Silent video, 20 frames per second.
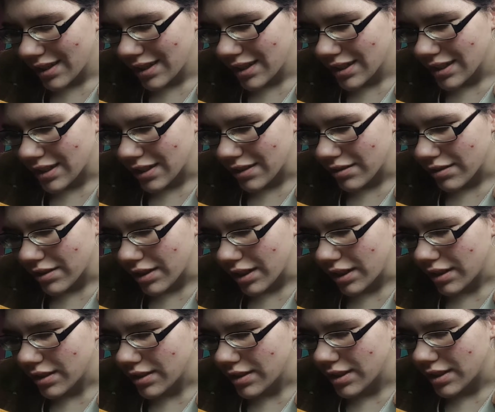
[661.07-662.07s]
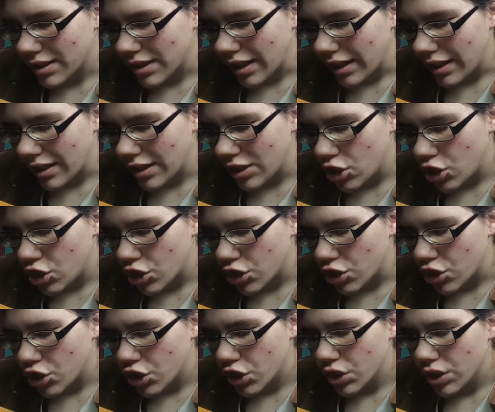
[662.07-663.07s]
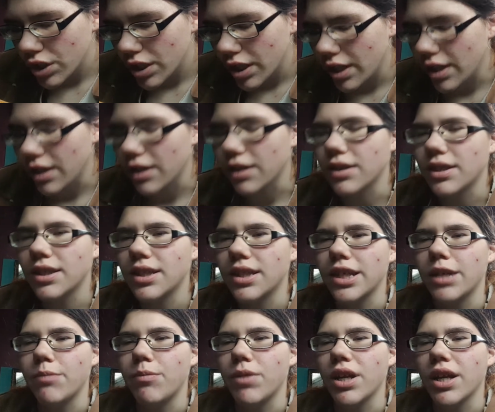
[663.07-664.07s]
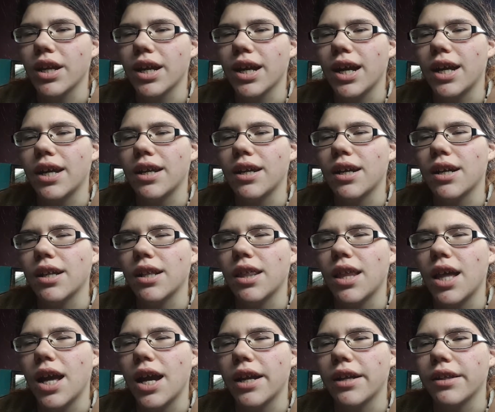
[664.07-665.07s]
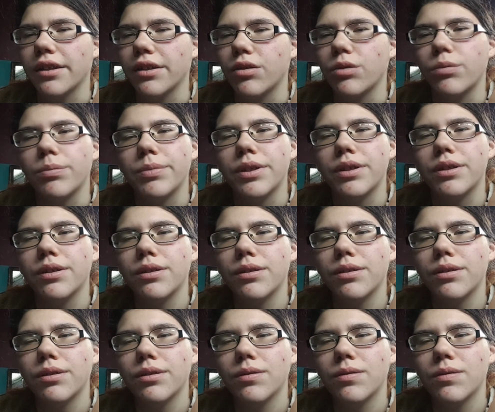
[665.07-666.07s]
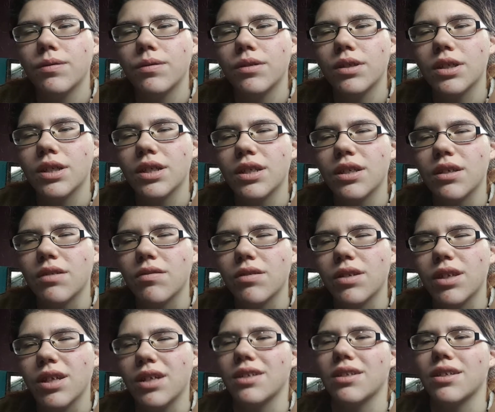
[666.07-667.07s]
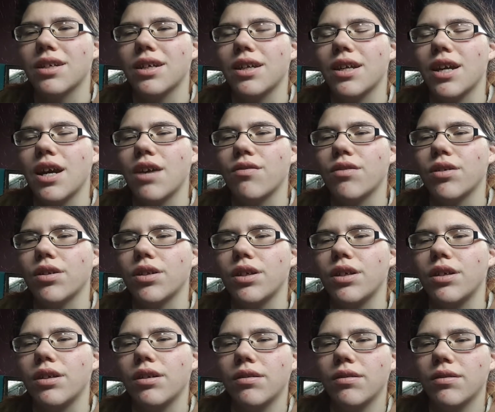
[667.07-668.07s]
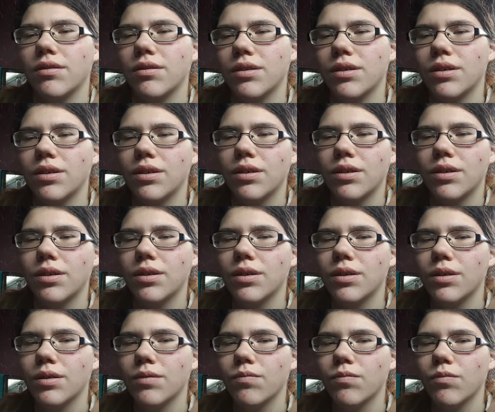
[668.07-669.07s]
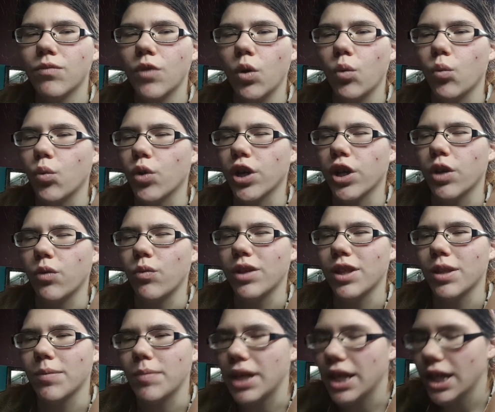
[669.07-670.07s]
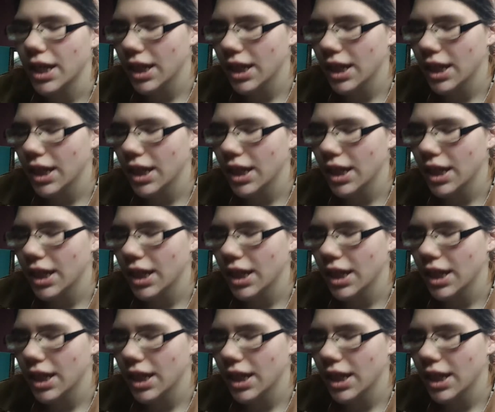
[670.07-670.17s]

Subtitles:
that's the other thing is, like, the ginger and the cinnamon kind of collide a little bit. So that's another thing that's, like, not really working with me.